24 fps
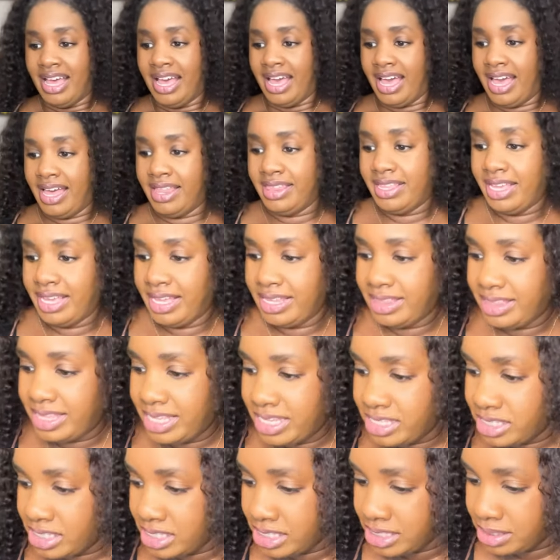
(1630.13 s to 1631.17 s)
And then
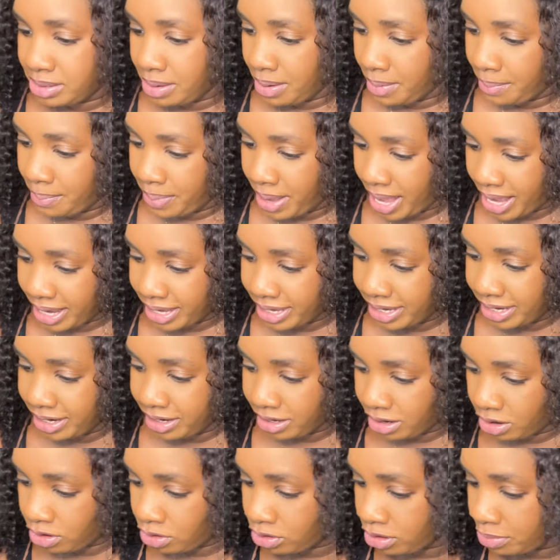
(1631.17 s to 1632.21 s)
this is back here.
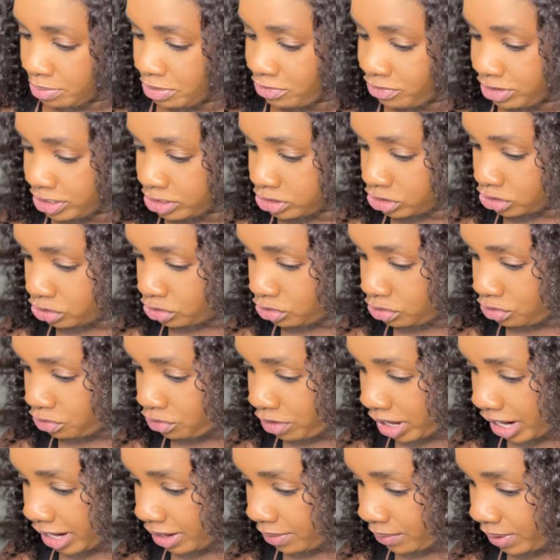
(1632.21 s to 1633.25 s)
Hold on, let me read it to you the
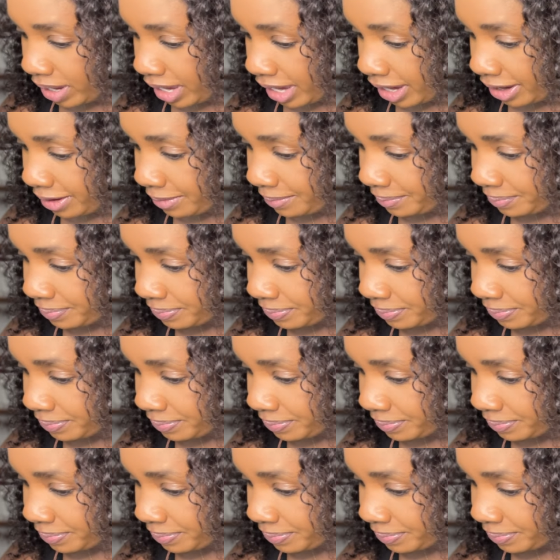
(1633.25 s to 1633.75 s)
right way.